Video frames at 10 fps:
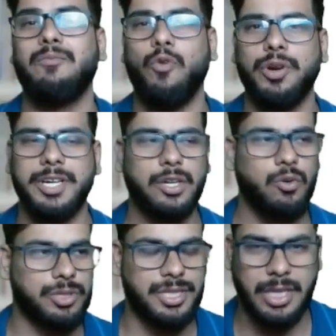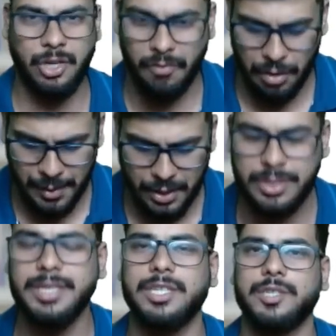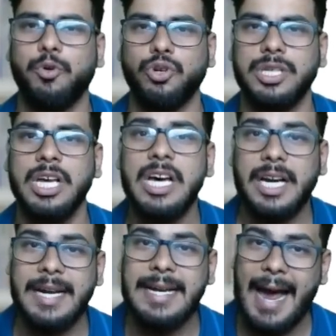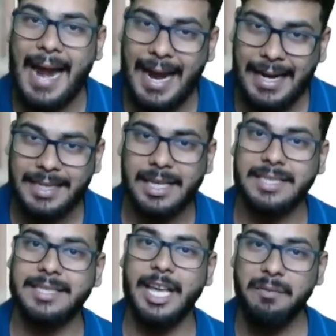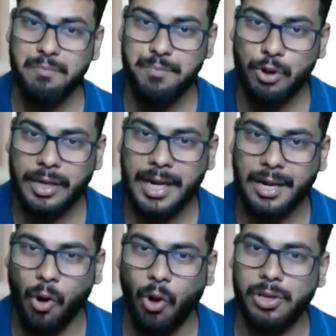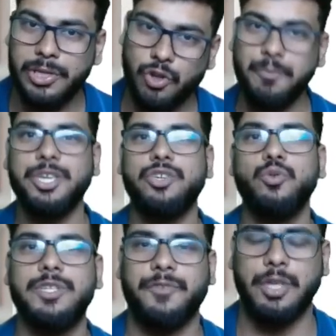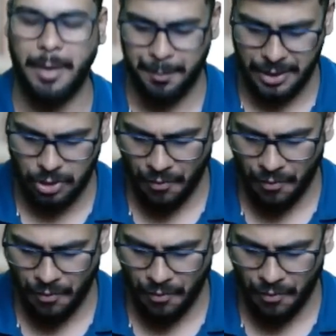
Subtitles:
oriented courses and all, will be using these books, right? And the same book can also be used for the purpose of